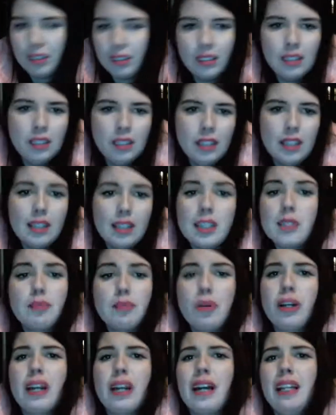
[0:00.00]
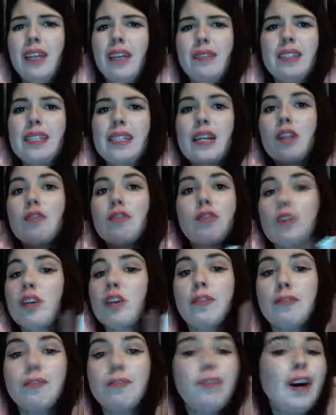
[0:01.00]
At this point, I'll even settle for
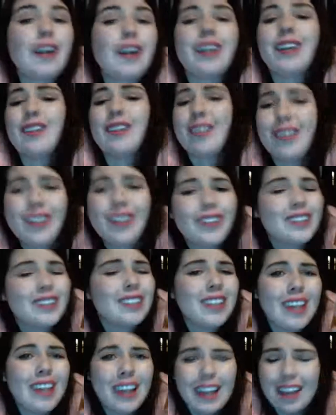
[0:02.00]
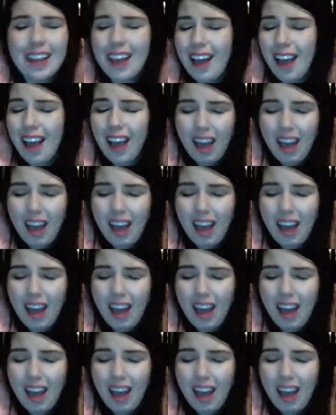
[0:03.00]
a fucking Thursday.